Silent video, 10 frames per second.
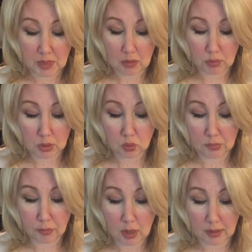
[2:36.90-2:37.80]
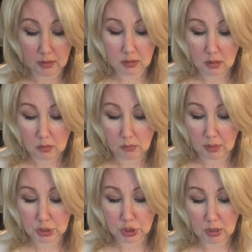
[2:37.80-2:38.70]
a really cool product
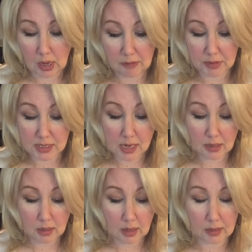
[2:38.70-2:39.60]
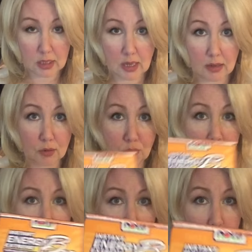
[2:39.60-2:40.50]
which I've been taking and it's had
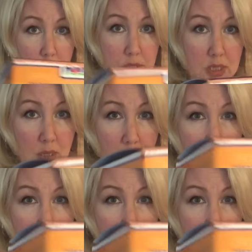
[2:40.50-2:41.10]
great results.